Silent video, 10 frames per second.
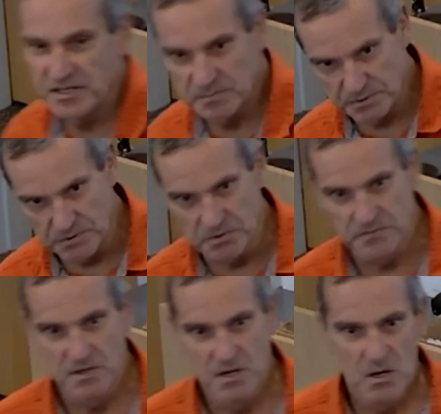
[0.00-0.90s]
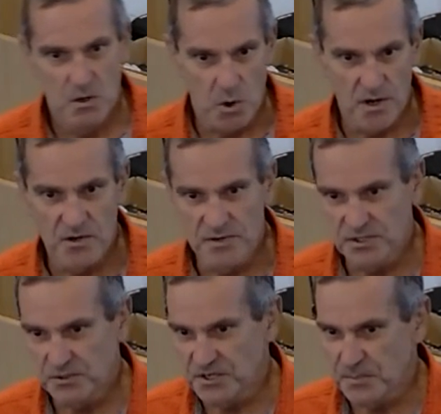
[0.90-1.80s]
improve water
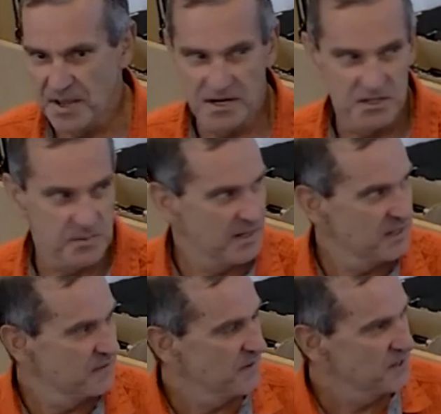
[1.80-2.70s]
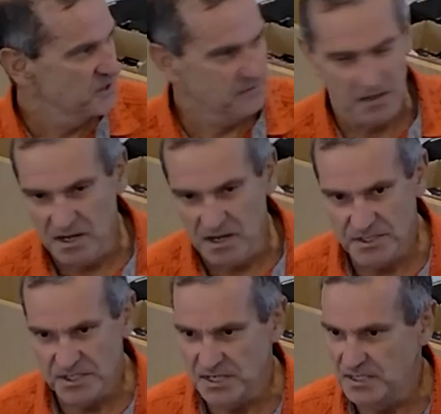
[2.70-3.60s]
resource management in the face of climate change,